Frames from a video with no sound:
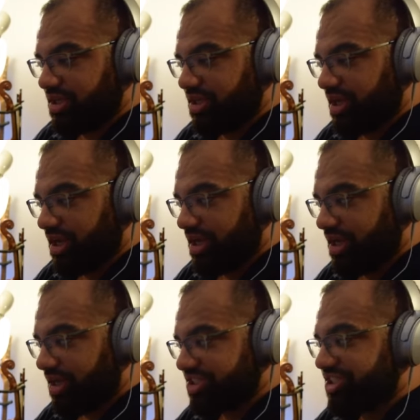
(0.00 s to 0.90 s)
a,
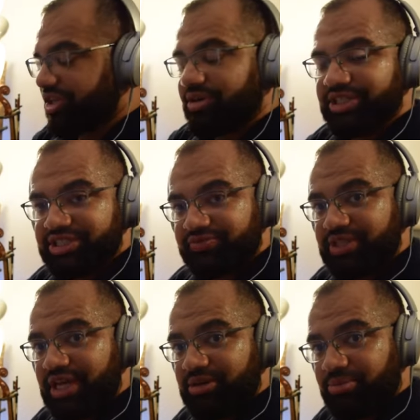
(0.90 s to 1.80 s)
a series of
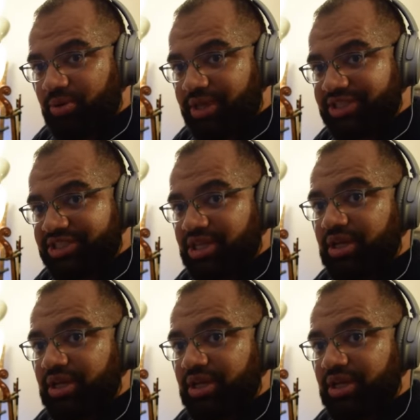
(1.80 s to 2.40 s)
data points,